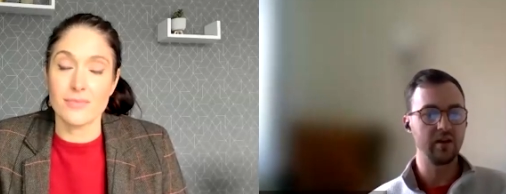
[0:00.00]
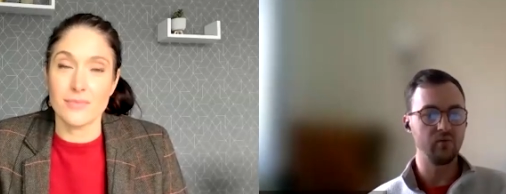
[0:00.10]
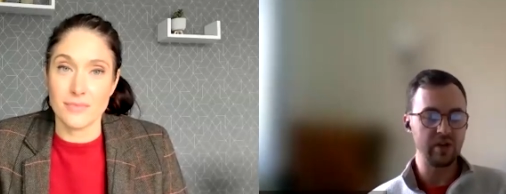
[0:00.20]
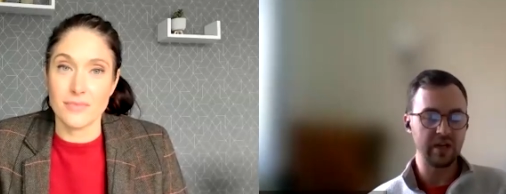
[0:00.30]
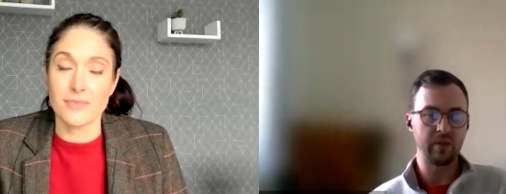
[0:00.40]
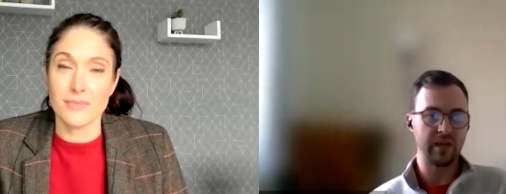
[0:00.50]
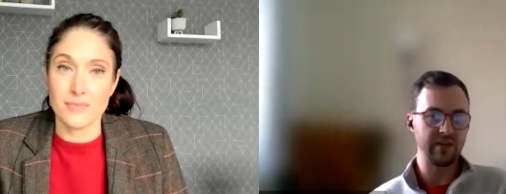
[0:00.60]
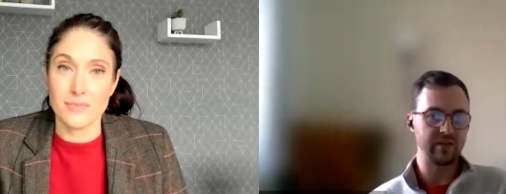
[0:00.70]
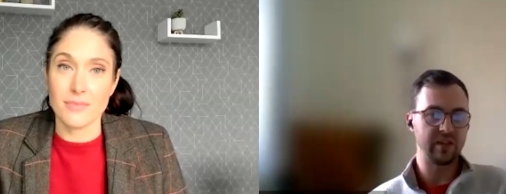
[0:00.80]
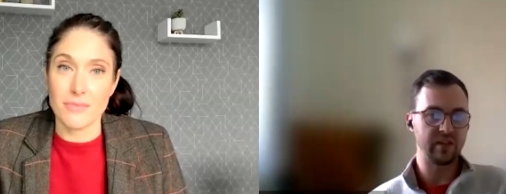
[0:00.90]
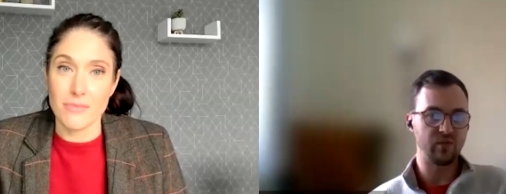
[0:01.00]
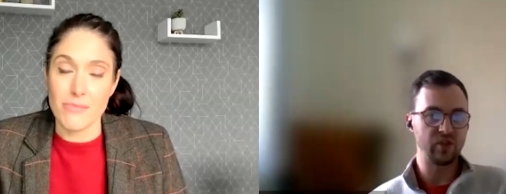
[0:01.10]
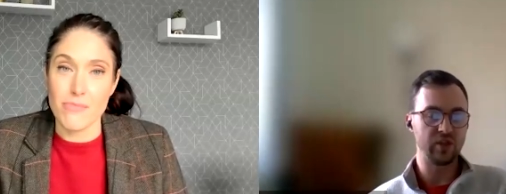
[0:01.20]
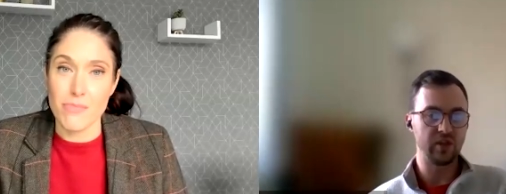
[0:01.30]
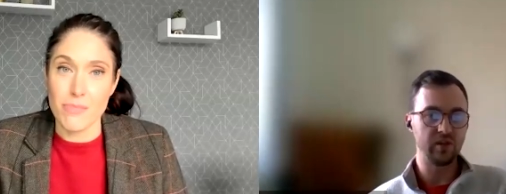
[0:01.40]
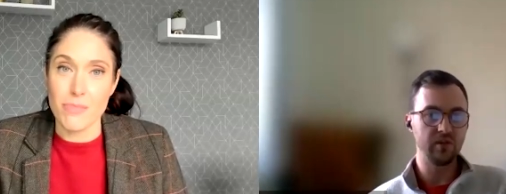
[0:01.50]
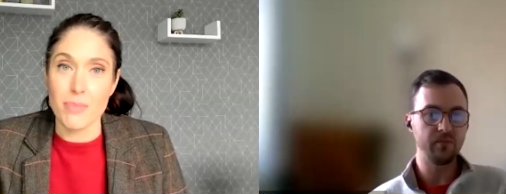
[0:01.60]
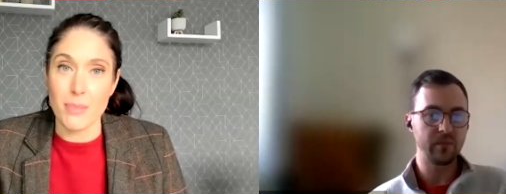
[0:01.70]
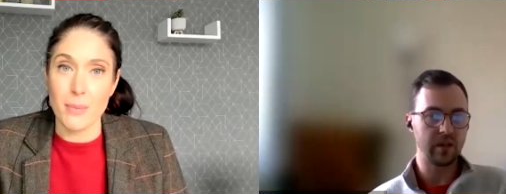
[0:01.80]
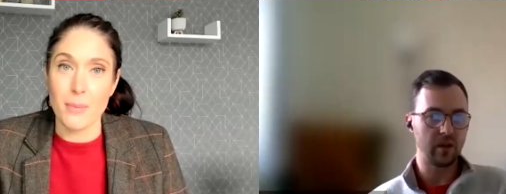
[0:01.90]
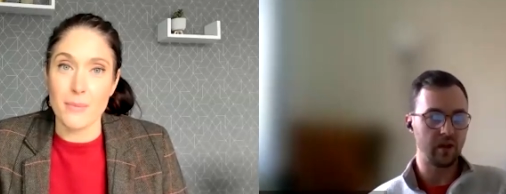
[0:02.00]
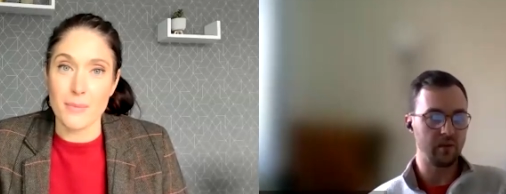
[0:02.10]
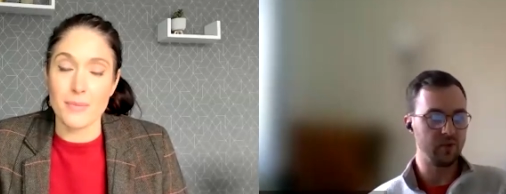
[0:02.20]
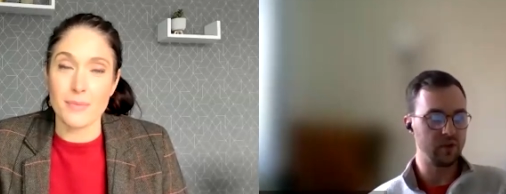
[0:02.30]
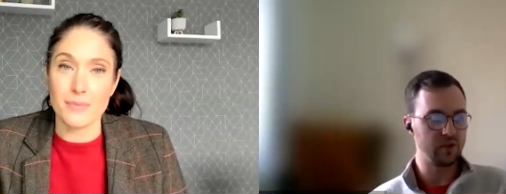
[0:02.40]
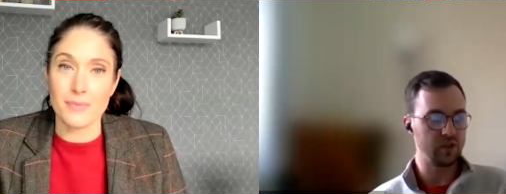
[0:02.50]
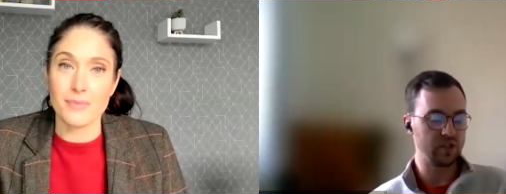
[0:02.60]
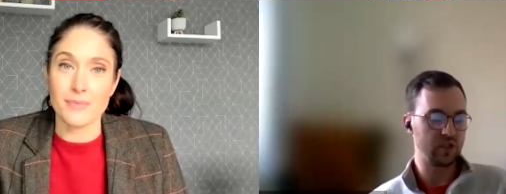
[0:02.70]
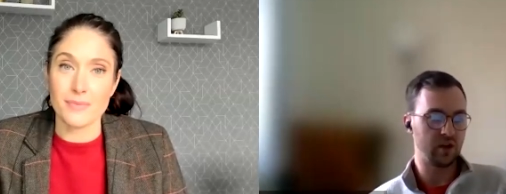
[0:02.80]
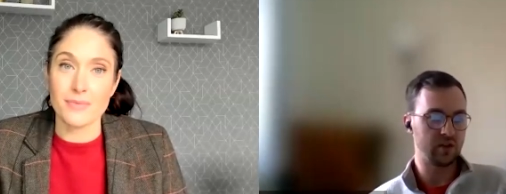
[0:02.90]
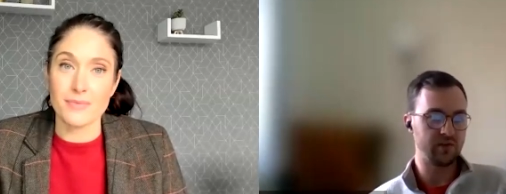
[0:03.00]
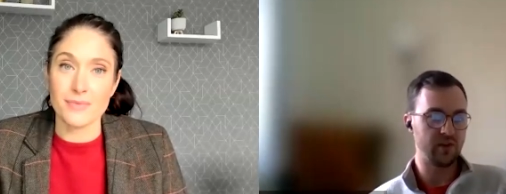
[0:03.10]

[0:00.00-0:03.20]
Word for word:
Speaker 1: really believes in this vision um, that, that started